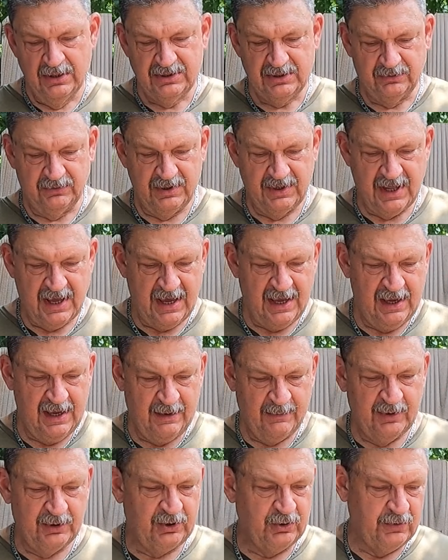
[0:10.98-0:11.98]
So
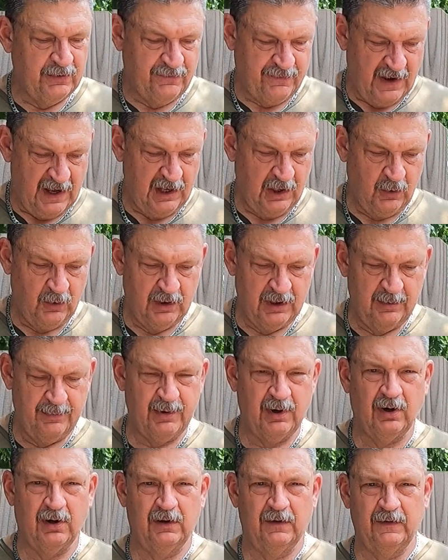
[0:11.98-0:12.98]
today I'm going to do a
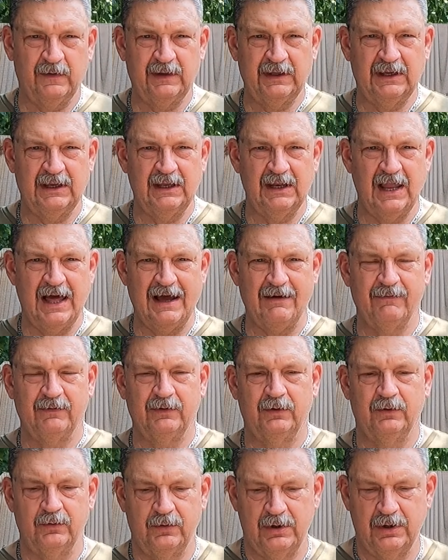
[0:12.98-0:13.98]
follow-up on the live
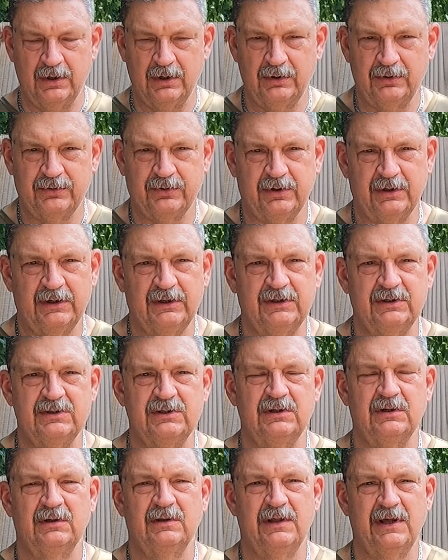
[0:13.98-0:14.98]
oak
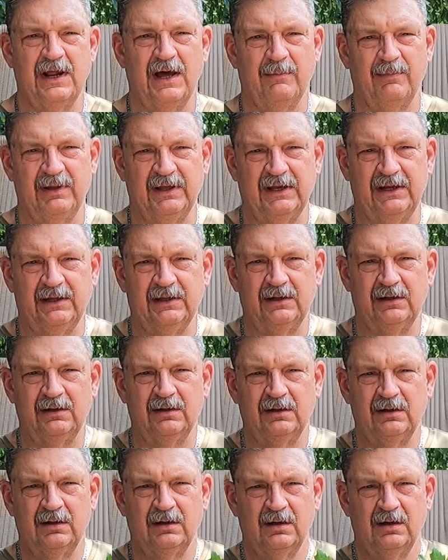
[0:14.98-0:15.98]
trees that I planted
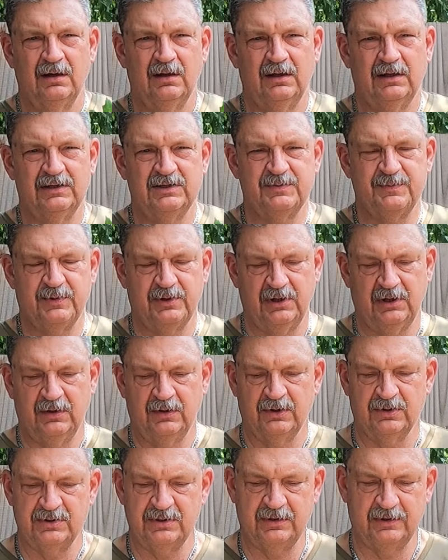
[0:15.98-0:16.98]
last
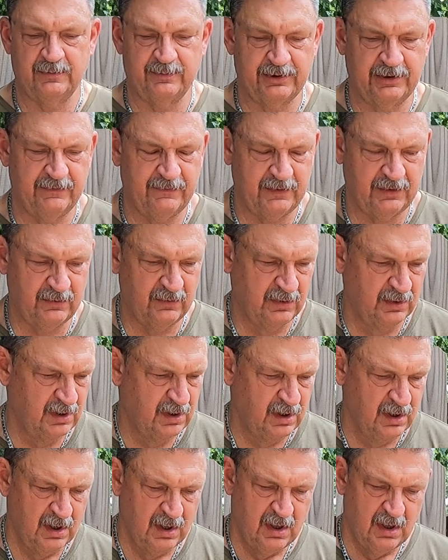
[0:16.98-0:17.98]
spring. There's a little preview.
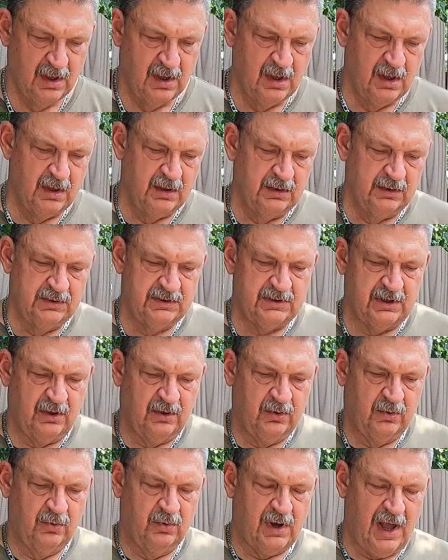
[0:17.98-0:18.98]

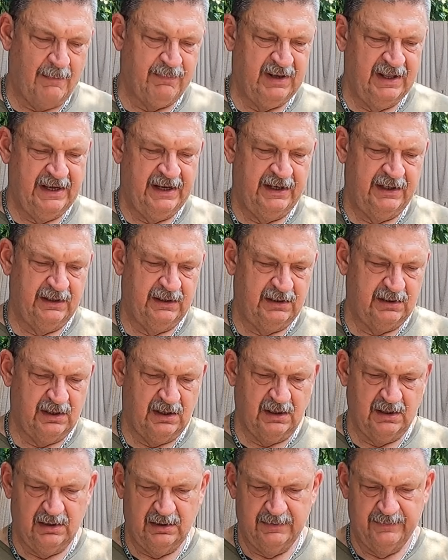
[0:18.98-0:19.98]
So I planted
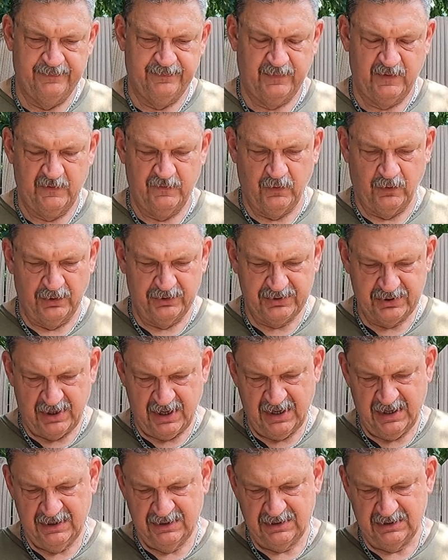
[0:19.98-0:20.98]
uh, four
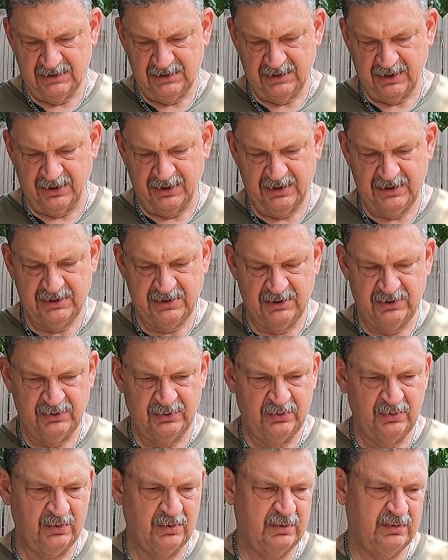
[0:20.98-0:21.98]
trays of
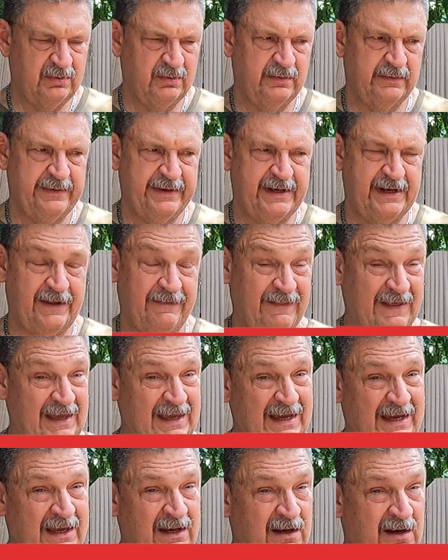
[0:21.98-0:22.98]
32 and I
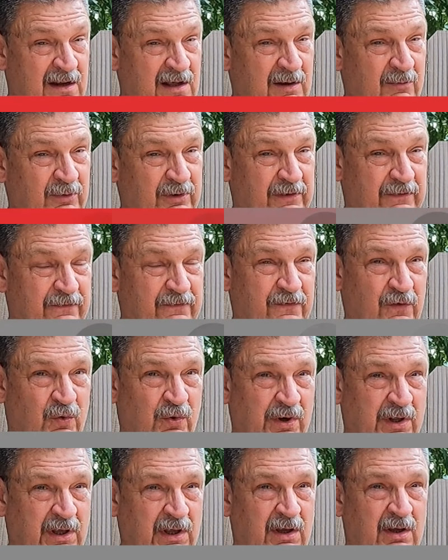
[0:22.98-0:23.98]
think I ended up with
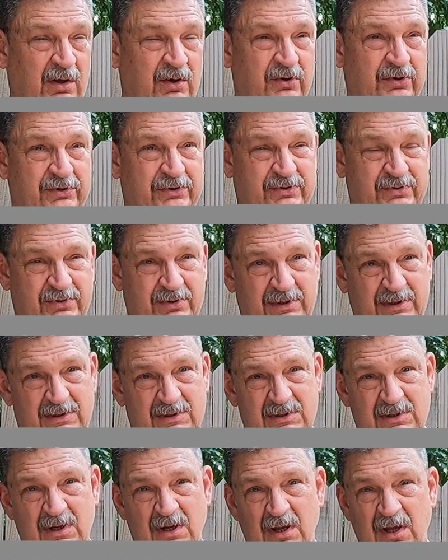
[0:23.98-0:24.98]
40 good
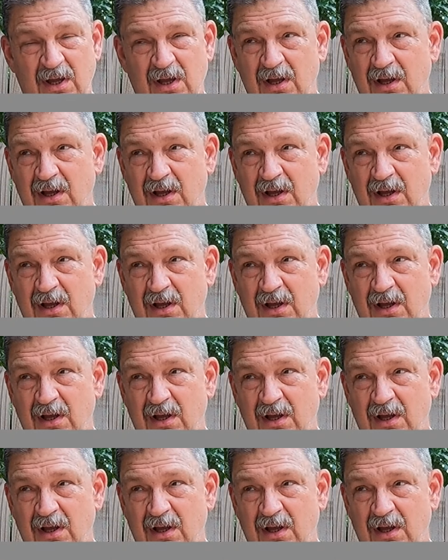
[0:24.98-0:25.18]
trees.